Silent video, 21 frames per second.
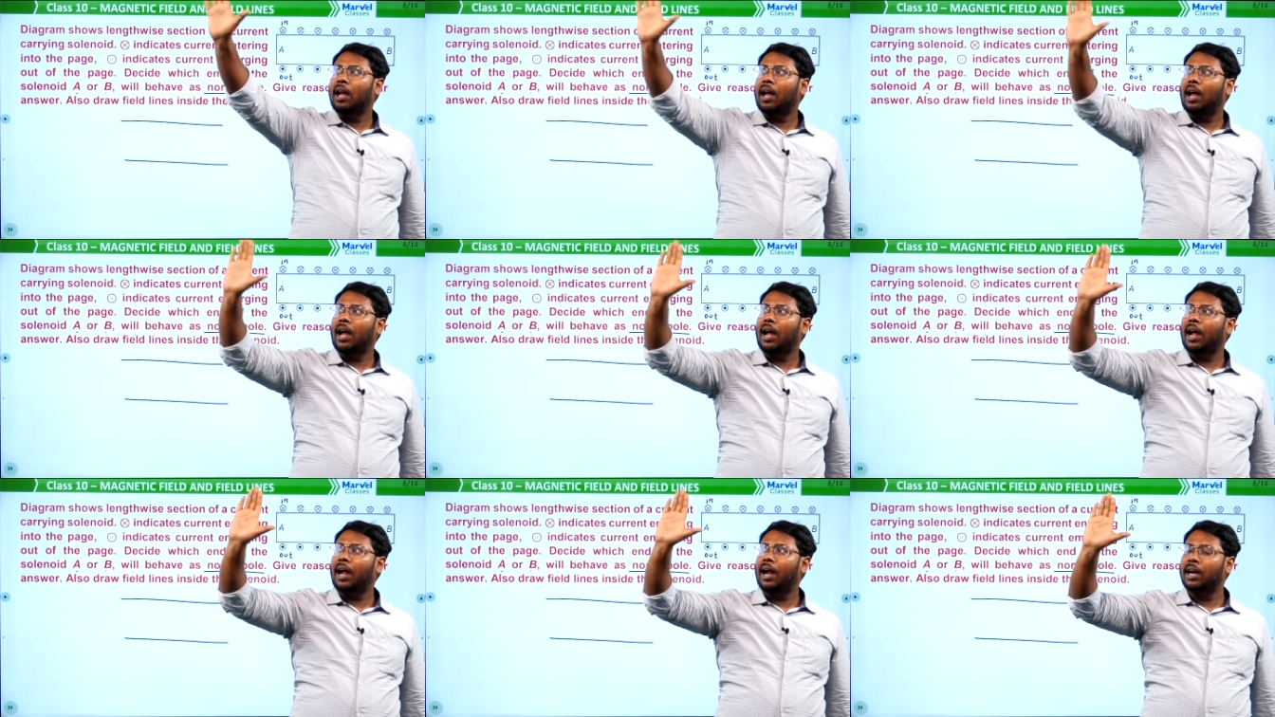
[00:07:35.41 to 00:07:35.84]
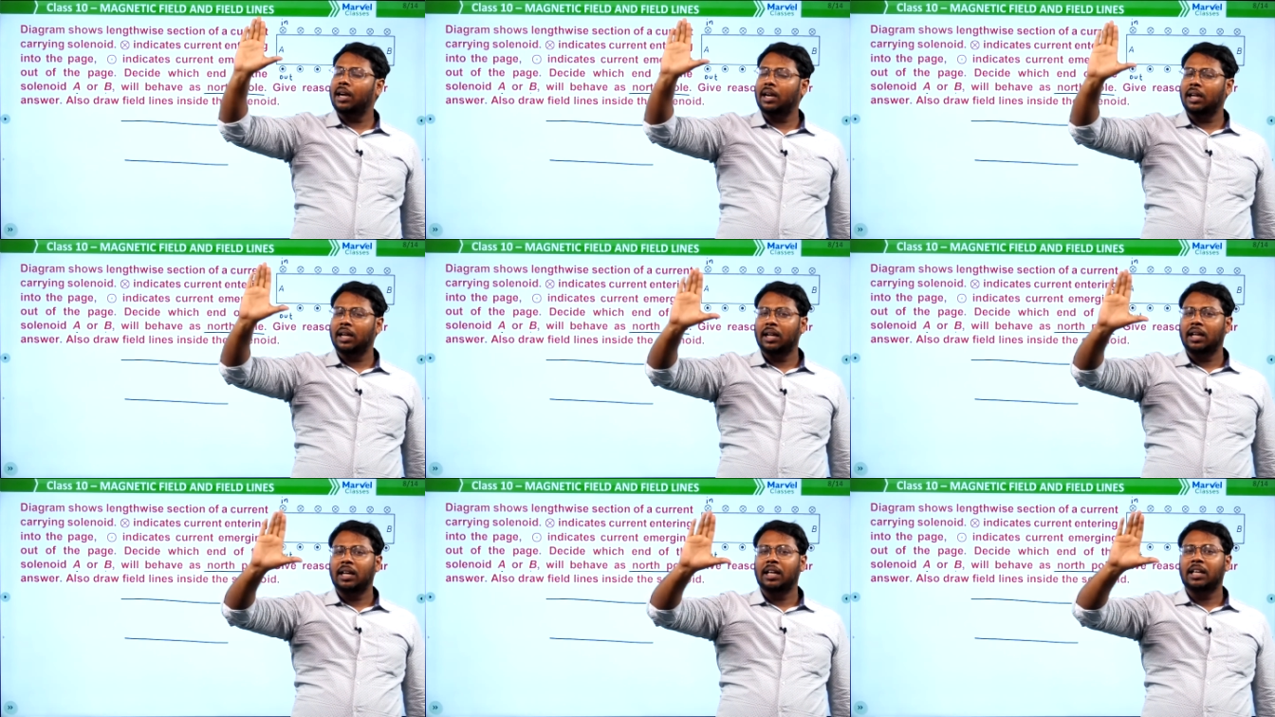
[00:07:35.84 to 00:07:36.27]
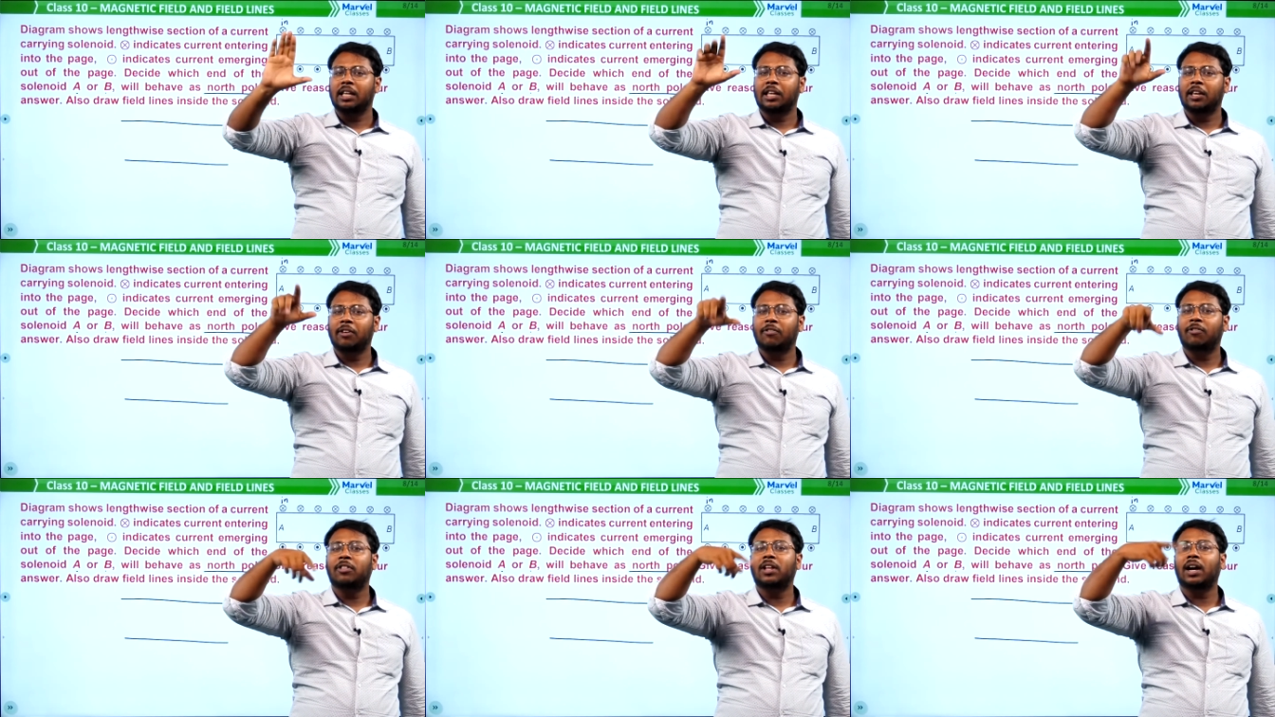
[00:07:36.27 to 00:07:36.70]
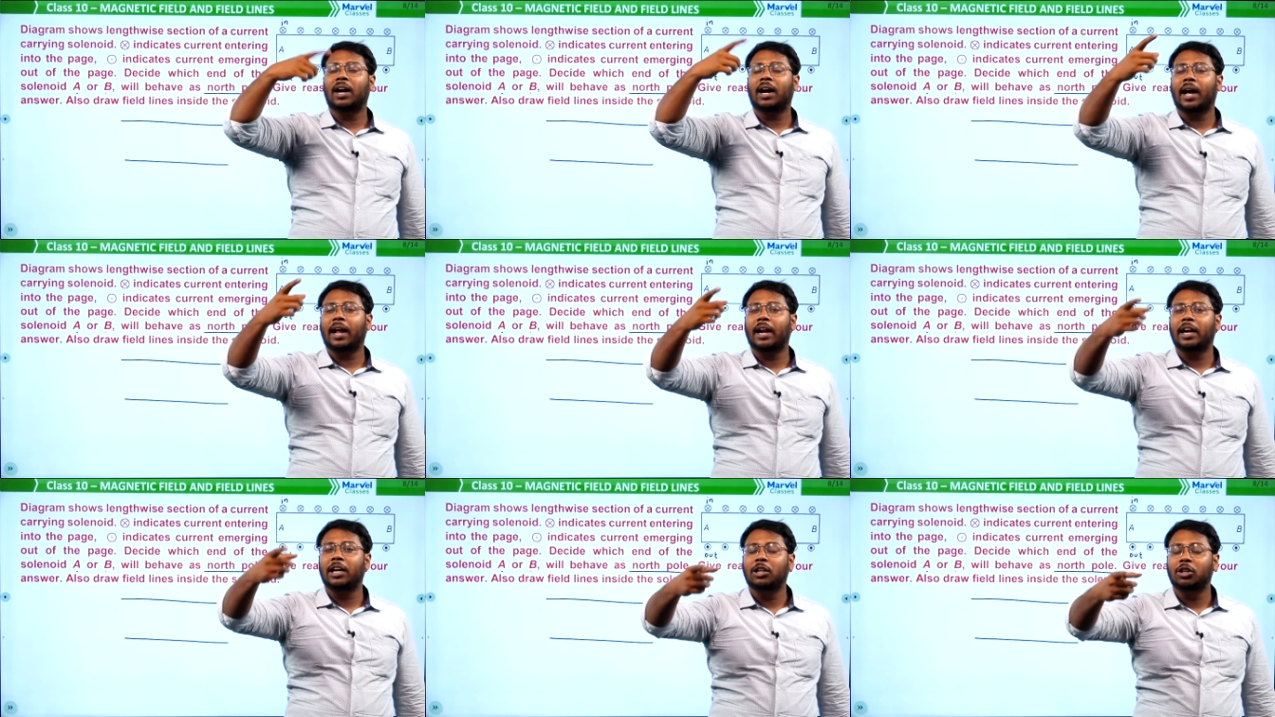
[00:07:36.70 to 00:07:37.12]
and if the
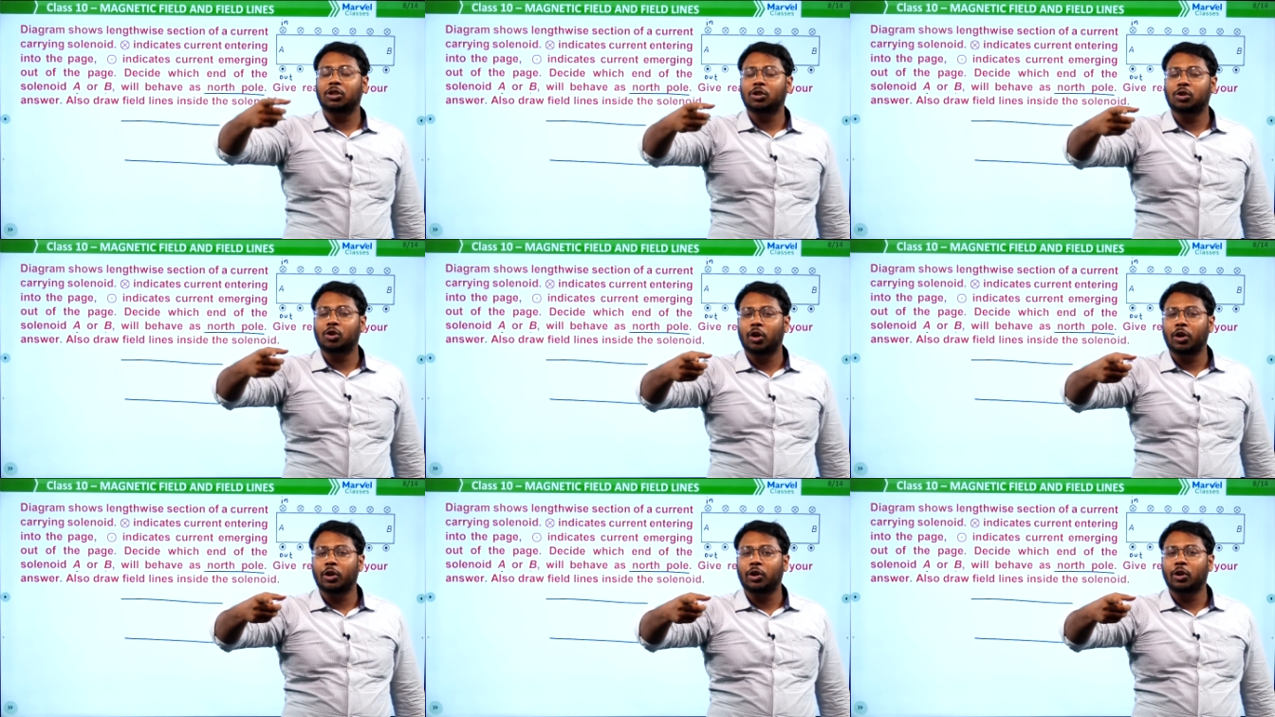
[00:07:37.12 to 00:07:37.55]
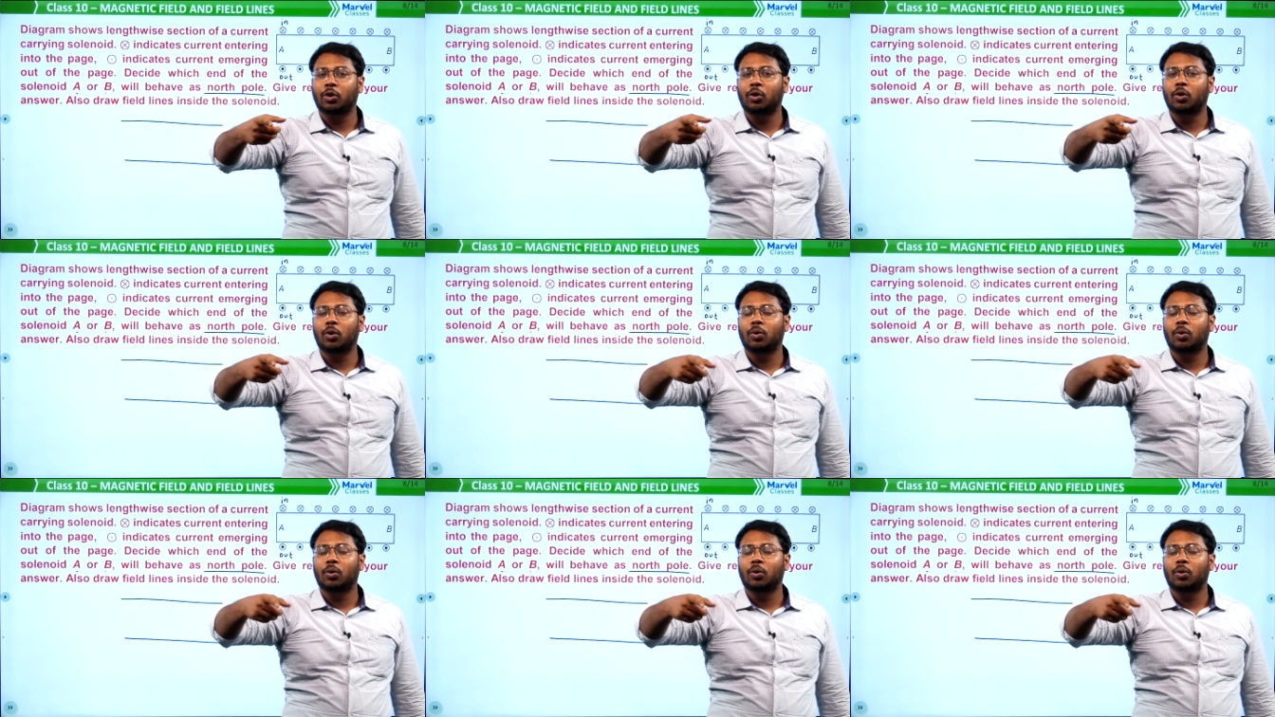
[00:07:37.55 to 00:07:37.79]
current is going to